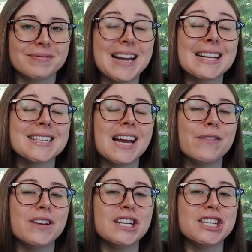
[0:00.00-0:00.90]
Next, I
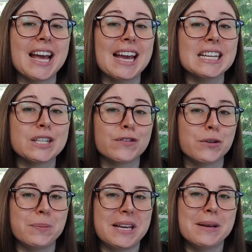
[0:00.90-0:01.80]
finished A is
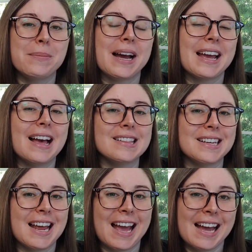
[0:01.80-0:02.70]
for Bee by
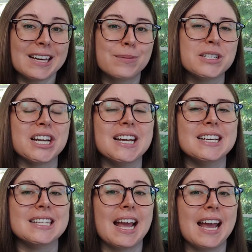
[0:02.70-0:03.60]
Ellen Heck, which
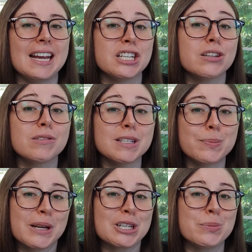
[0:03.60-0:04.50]
is a children's
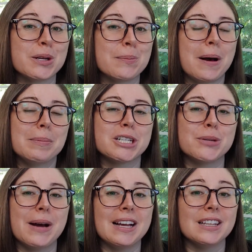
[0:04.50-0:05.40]
picture book
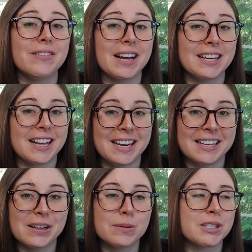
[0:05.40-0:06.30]
published by Levine
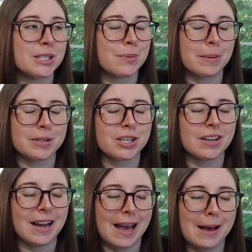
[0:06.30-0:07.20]
Querido, which is publisher
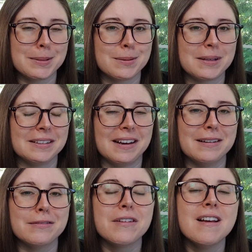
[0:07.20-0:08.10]
I absolutely
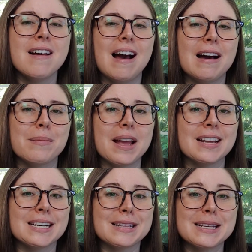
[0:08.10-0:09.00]
love. Um,
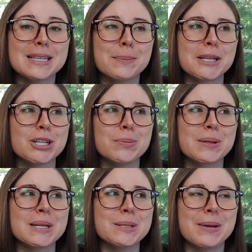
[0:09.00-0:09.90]
and this picture
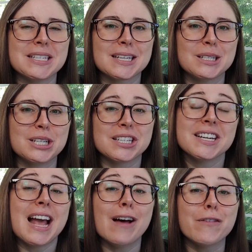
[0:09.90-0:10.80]
book is basically just
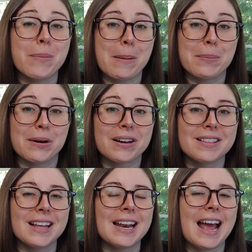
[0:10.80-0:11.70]
an alphabet book
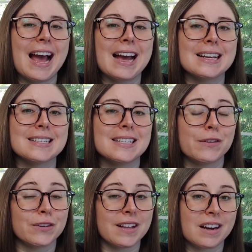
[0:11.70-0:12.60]
that has the
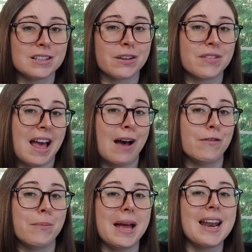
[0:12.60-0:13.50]
different letters of the
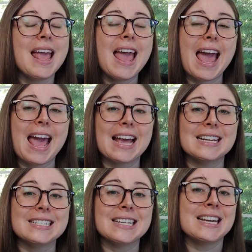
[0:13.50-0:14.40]
alphabet
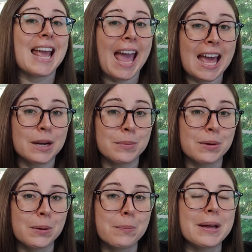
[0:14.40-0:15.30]
and an
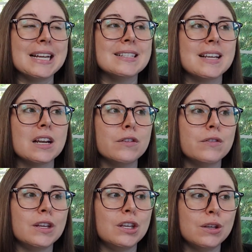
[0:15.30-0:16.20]
animal, but instead
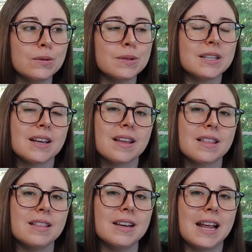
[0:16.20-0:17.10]
of
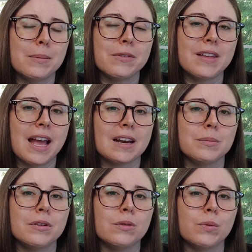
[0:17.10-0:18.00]
using the name of the
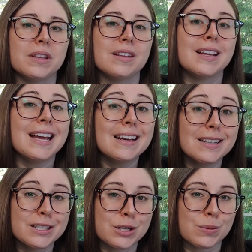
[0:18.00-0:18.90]
animal with
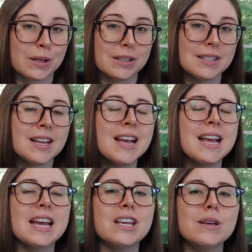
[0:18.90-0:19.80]
English words,
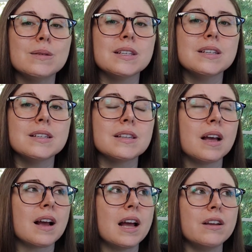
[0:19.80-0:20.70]
it uses
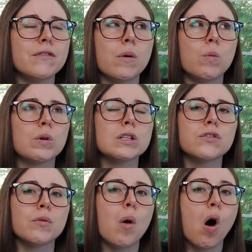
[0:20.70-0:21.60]
kind of words
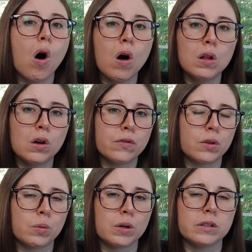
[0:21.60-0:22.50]
from all over
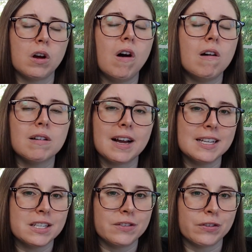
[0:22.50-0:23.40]
the world, all
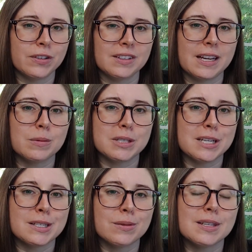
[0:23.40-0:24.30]
kinds of different
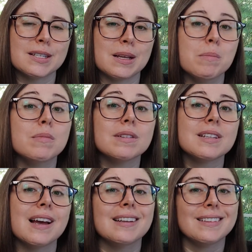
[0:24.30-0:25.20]
languages. So this is a
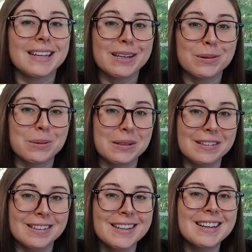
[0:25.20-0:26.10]

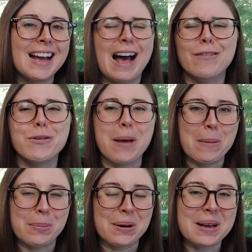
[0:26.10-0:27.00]
multilingual
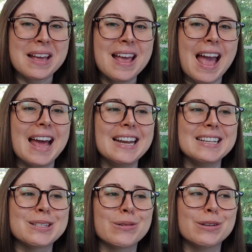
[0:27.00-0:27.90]
alphabet book, and
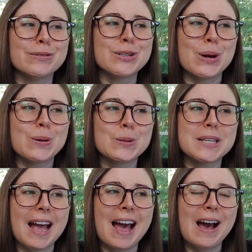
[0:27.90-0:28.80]
it sort of shows
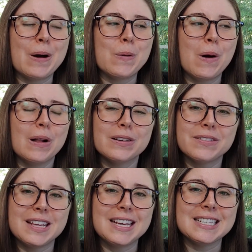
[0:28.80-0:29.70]
how all of
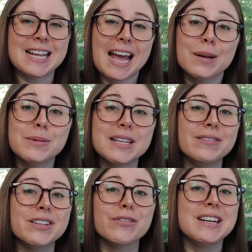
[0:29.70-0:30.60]
these animals animals
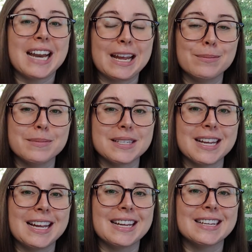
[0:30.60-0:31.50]
have different names
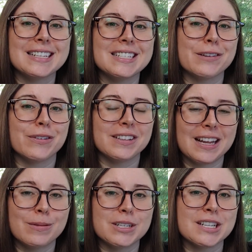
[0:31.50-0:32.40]
in different
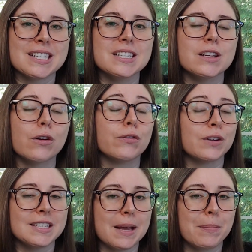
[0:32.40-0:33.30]
languages. And so, for
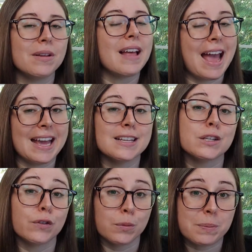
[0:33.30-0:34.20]
example, A is
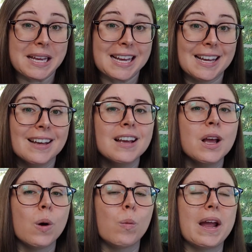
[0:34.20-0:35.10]
for Bee,
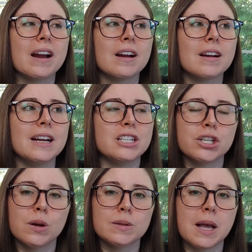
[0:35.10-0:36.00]
where it
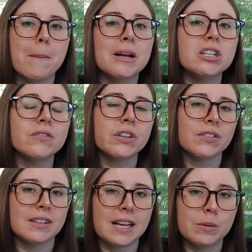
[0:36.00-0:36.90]
shows a bunch of
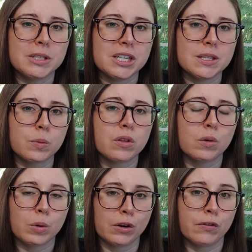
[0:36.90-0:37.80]
different languages where the
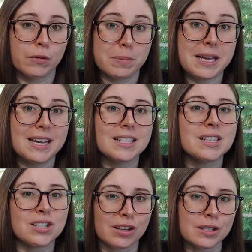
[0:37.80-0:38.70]
word for B
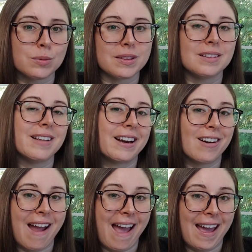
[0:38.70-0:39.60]
starts with the letter
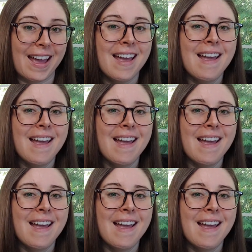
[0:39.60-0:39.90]
A.